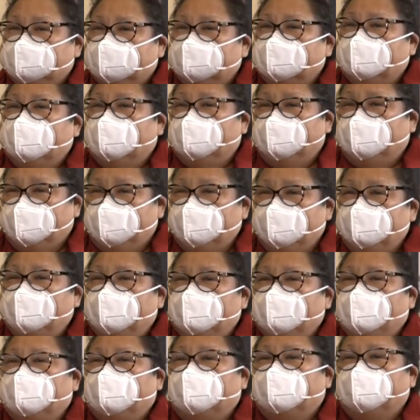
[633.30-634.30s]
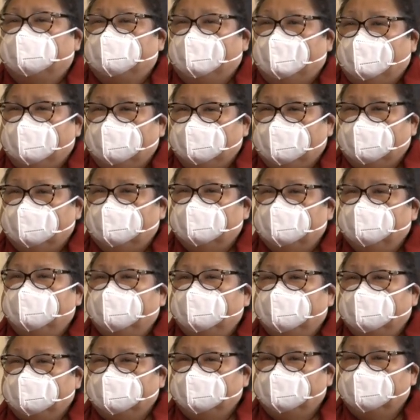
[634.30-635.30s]
We had food there. I went there
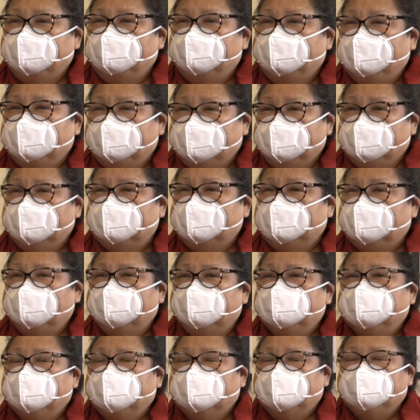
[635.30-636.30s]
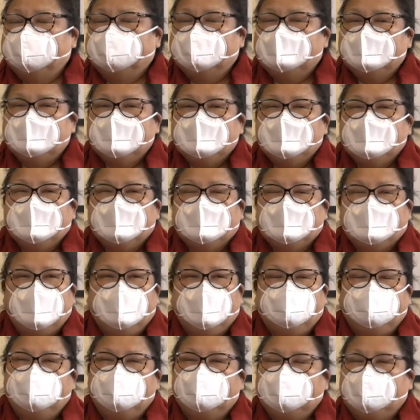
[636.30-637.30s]
for a window of time.
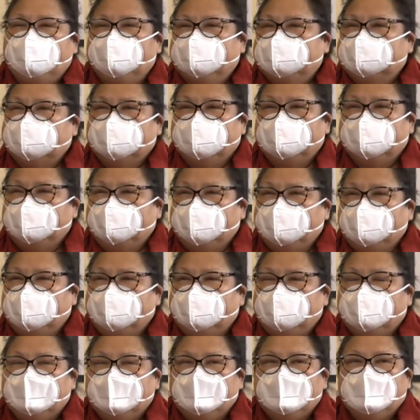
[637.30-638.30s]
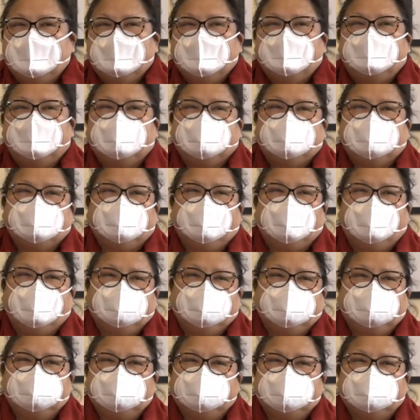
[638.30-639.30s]
Everybody was healthy, but
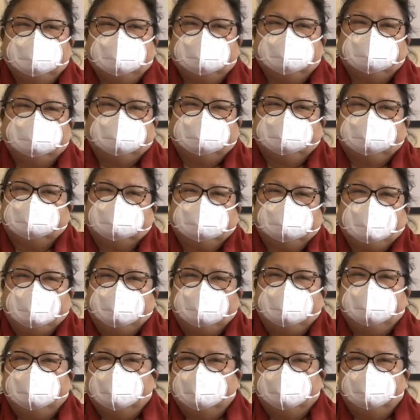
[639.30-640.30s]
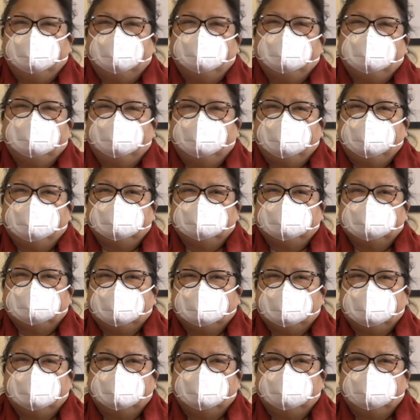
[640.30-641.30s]
I couldn't, maybe one of the individuals
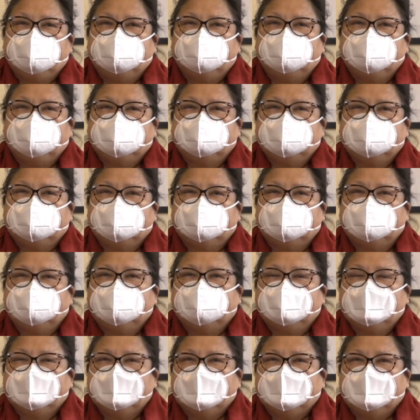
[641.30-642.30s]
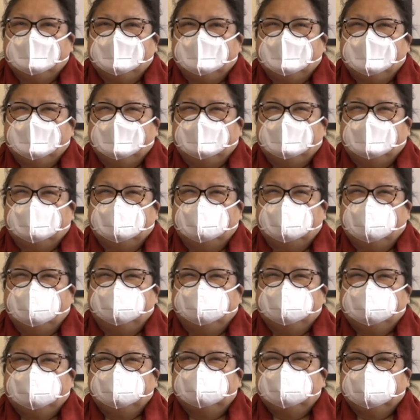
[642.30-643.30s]
there was a, didn't
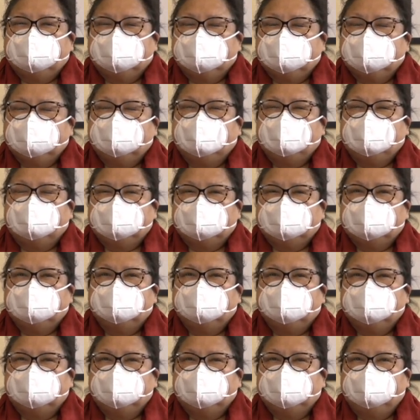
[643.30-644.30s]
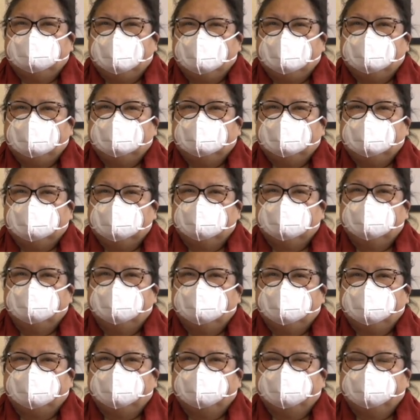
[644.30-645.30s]
have symptoms, an asymptomatic
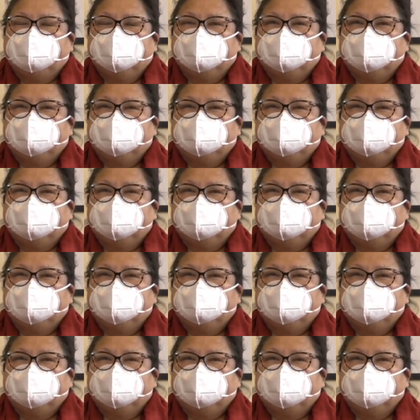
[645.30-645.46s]
carrier.